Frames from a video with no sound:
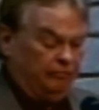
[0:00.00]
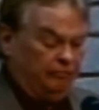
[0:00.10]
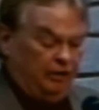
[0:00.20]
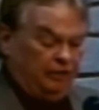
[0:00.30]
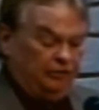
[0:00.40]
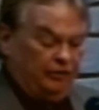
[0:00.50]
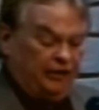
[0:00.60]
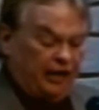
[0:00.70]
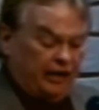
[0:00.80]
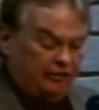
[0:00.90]
So
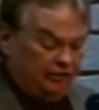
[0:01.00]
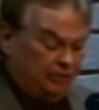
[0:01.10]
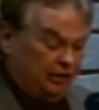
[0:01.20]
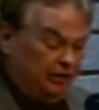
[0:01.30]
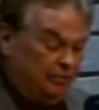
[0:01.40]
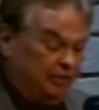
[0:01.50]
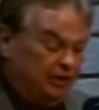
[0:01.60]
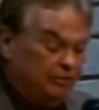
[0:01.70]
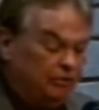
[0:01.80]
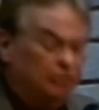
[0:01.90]
that, to me, the
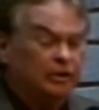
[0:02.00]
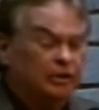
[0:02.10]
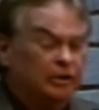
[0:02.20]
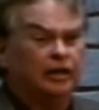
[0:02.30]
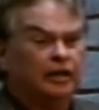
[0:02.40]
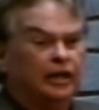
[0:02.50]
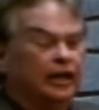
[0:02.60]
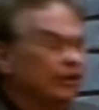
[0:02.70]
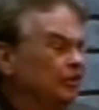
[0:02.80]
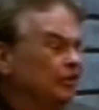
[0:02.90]
people who are,
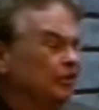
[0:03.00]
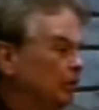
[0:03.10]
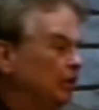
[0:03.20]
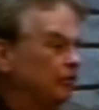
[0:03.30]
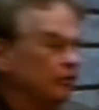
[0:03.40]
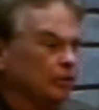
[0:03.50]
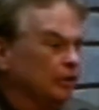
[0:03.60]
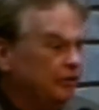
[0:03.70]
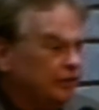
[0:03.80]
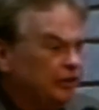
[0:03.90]
and there's some great
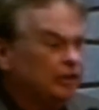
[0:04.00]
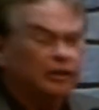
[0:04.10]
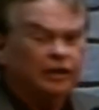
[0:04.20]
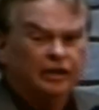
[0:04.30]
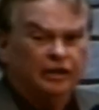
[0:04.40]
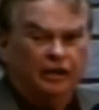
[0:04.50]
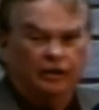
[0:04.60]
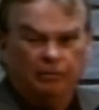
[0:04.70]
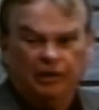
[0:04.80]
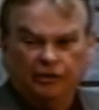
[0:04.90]
stories in here
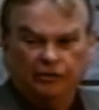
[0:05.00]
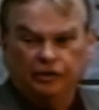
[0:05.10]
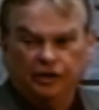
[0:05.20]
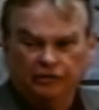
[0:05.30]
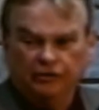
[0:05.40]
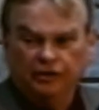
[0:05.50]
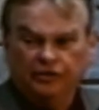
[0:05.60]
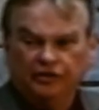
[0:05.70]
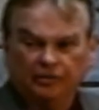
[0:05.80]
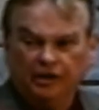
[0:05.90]
about
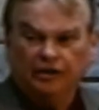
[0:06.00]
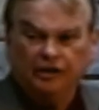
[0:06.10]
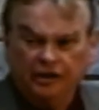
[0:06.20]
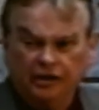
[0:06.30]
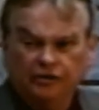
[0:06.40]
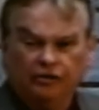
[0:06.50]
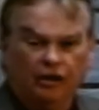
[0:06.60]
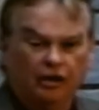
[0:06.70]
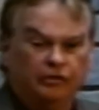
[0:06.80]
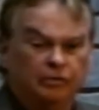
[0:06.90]
forgiveness. I'm not going to get into
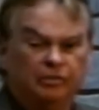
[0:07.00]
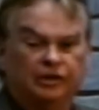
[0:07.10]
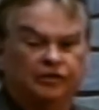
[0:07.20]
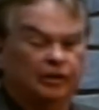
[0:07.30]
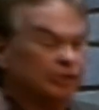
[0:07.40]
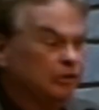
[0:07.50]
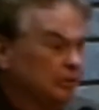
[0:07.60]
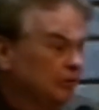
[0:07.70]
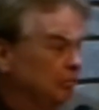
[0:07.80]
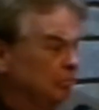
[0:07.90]
all of them, but someone who
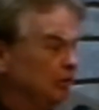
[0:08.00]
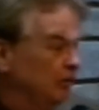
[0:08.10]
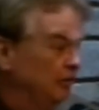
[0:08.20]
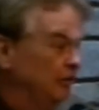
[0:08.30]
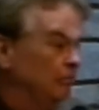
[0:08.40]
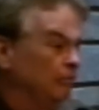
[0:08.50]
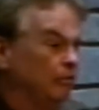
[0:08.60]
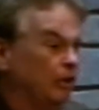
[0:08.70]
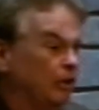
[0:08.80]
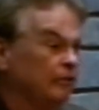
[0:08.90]
was in prison
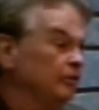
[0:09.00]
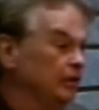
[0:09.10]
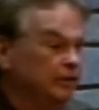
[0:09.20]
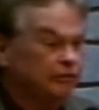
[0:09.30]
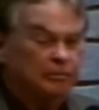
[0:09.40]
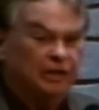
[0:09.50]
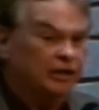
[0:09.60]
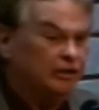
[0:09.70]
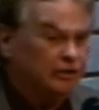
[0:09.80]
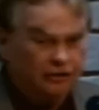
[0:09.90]
wrongfully for many
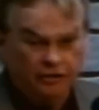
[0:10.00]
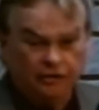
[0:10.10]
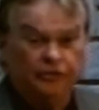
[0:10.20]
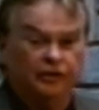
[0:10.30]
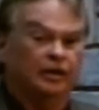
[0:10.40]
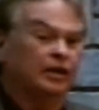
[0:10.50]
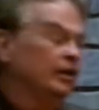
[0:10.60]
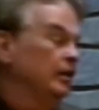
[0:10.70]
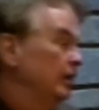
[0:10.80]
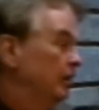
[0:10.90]
years,
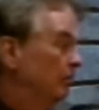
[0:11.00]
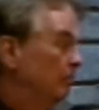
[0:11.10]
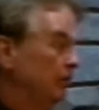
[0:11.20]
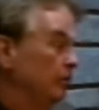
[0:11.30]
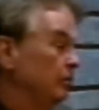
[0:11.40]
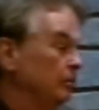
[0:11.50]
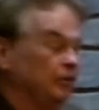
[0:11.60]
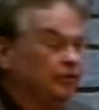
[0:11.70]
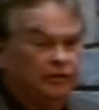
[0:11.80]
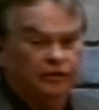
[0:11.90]
and mother whose
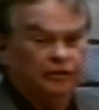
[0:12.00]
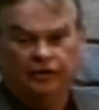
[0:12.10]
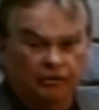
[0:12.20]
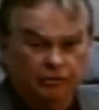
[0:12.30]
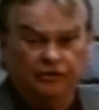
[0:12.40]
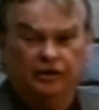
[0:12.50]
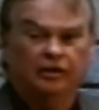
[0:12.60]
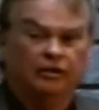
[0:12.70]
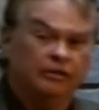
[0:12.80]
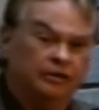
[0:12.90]
son was
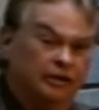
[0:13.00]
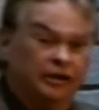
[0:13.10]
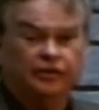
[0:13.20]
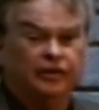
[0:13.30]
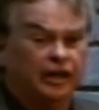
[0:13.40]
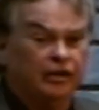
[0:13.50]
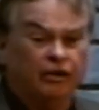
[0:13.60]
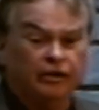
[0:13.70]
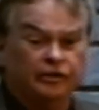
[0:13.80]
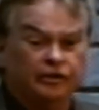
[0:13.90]
killed, and this and that, and
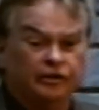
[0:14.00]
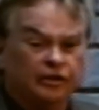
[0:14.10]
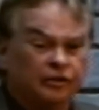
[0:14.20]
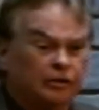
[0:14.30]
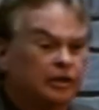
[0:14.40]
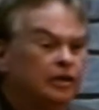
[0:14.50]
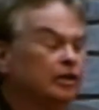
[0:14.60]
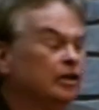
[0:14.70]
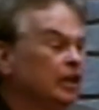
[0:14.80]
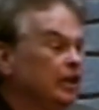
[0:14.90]
all these things are in
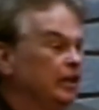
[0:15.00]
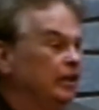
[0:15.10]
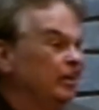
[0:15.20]
here that are